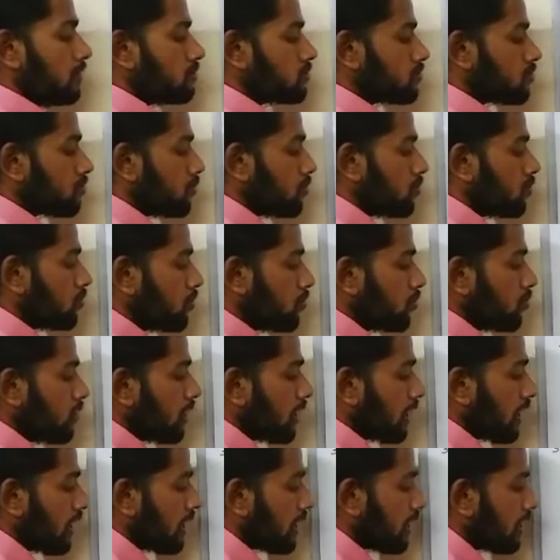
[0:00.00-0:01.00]
So
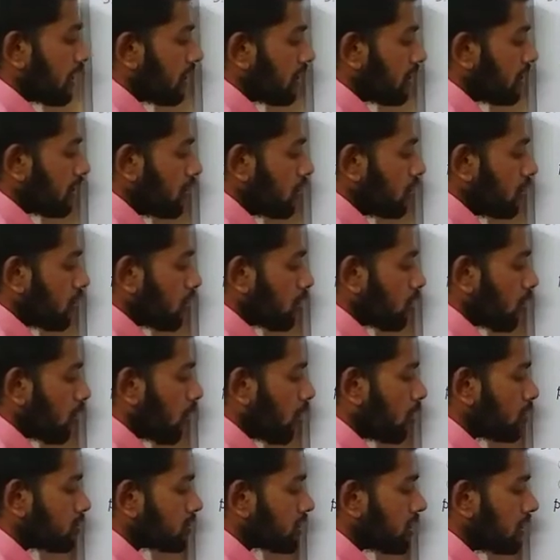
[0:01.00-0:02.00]
again
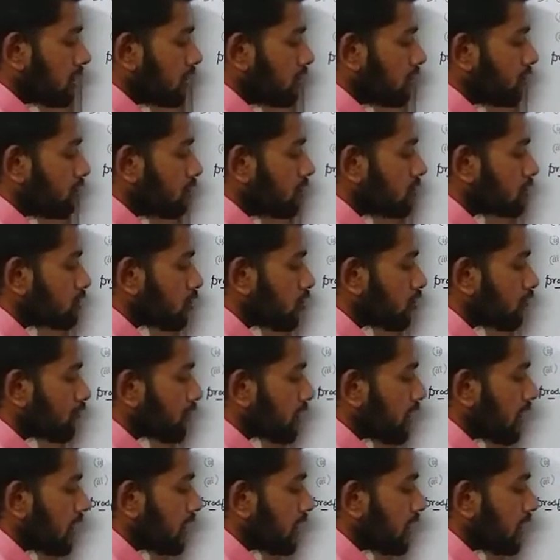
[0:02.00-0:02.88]
cos inverse of